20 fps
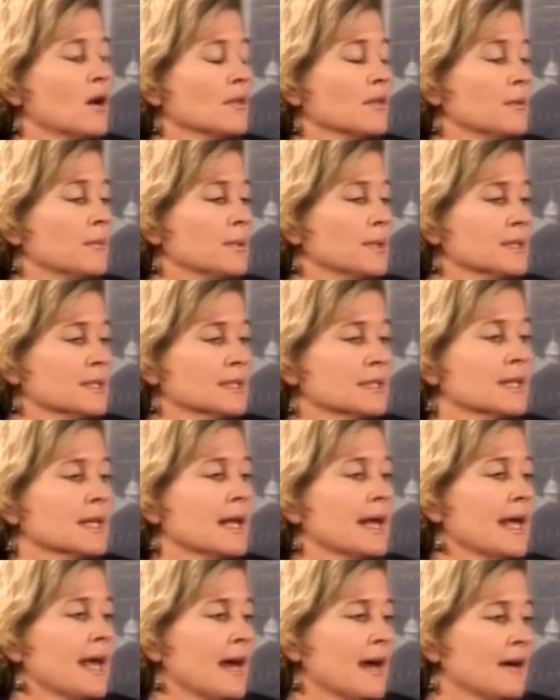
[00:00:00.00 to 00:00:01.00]
our, the business
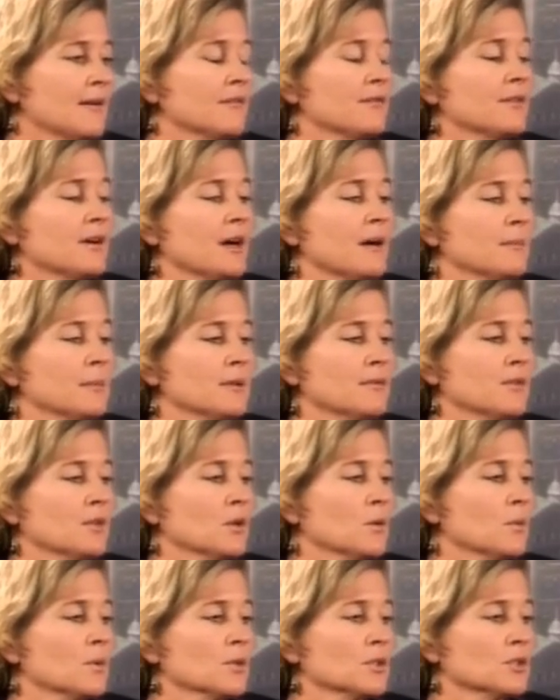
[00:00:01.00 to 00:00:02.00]
that I have, um,
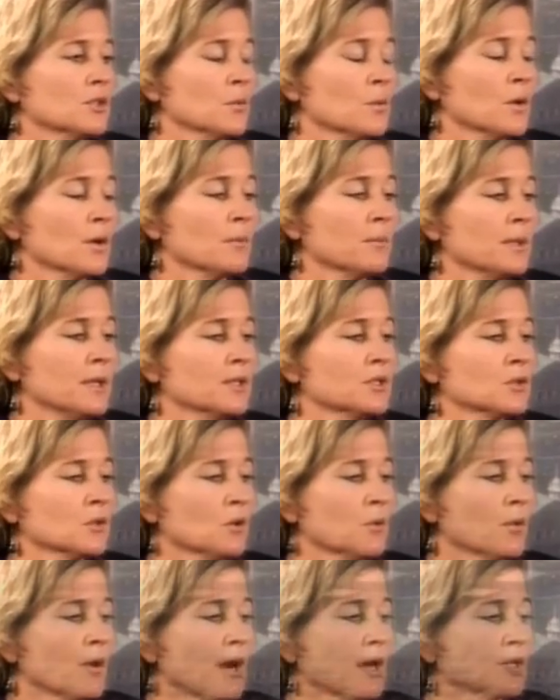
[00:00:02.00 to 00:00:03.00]
even though we're, we're a bead
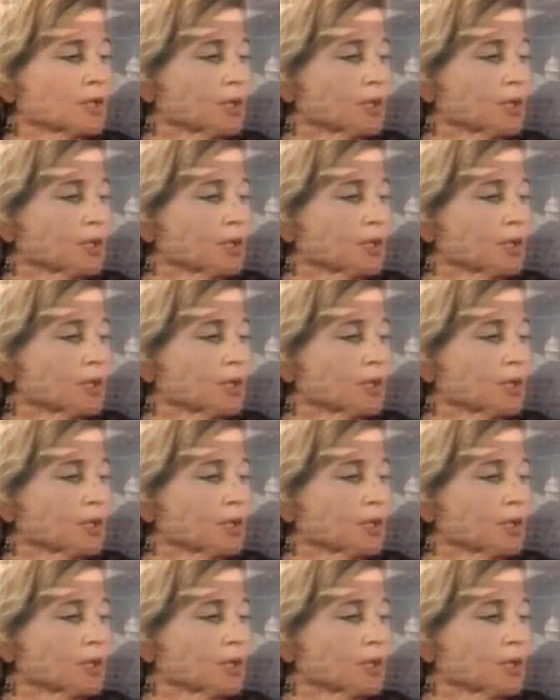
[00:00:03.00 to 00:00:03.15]
store, we're